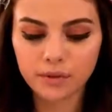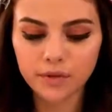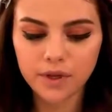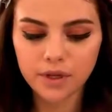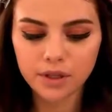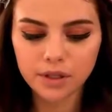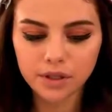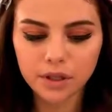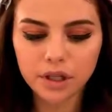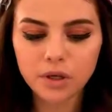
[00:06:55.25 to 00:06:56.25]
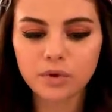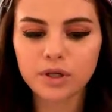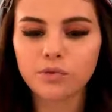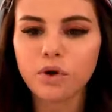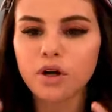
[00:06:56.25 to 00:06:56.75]
the
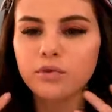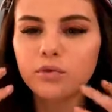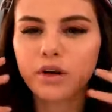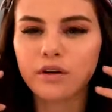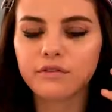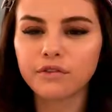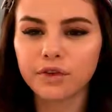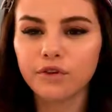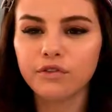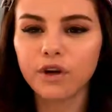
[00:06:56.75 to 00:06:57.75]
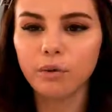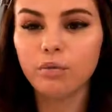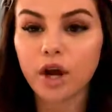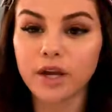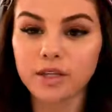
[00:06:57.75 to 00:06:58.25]
liquid one when I feel very
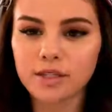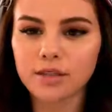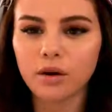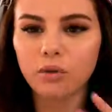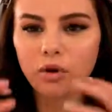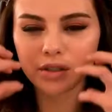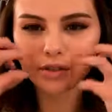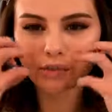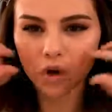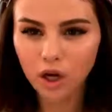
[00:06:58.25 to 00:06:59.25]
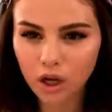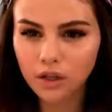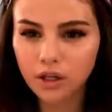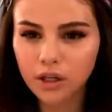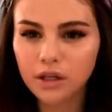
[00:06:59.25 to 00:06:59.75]
bright and I want more
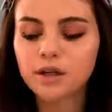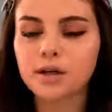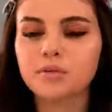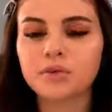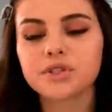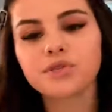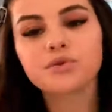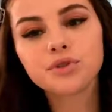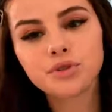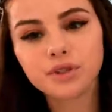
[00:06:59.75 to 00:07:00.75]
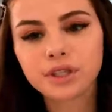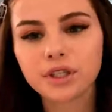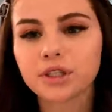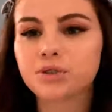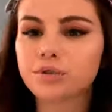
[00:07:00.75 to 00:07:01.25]
color, but since we're doing a
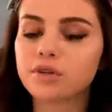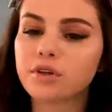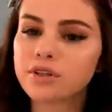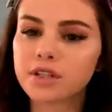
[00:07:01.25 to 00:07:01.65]
natural look